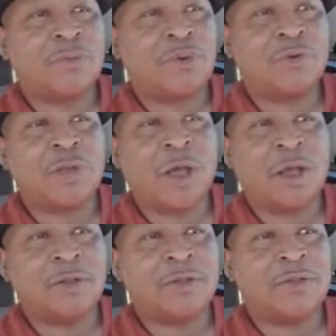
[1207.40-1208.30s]

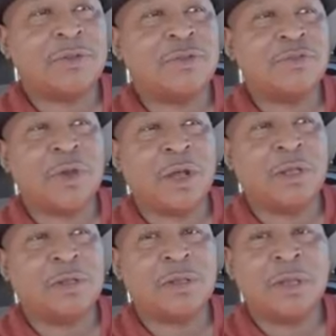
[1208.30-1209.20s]
protons,
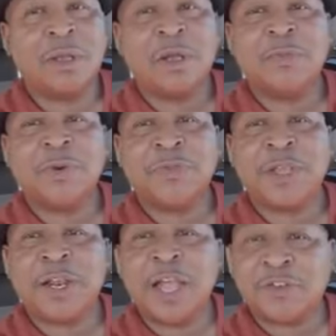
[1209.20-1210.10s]
neutrons, but
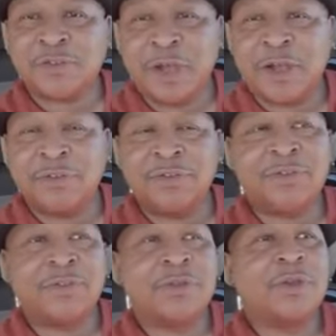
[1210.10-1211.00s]
the
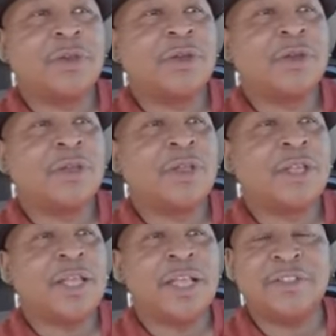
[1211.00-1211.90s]
electrons
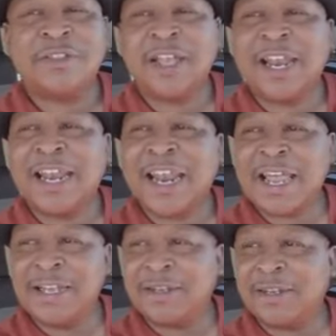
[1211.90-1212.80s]
is the
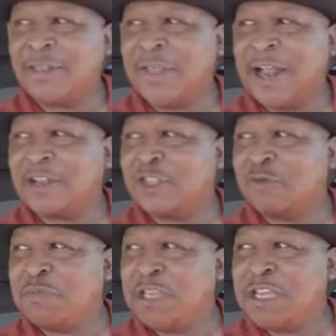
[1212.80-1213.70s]
light that
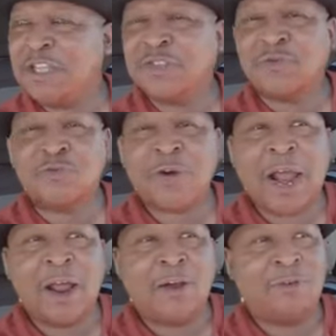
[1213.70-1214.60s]
speeds
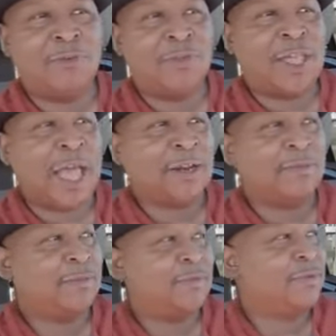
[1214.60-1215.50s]
around the
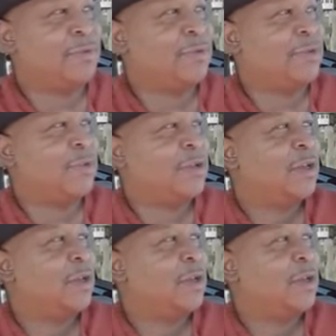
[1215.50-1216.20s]
atoms.